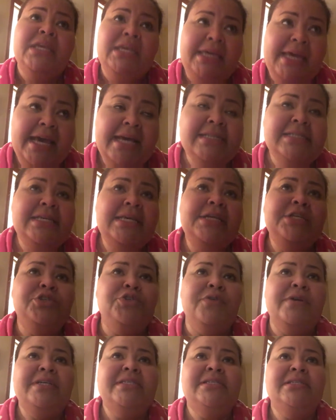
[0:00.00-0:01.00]
Yes, he
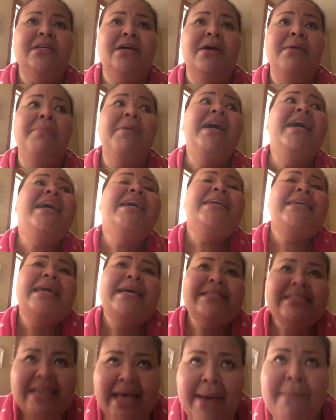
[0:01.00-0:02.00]
dressed up. Yes,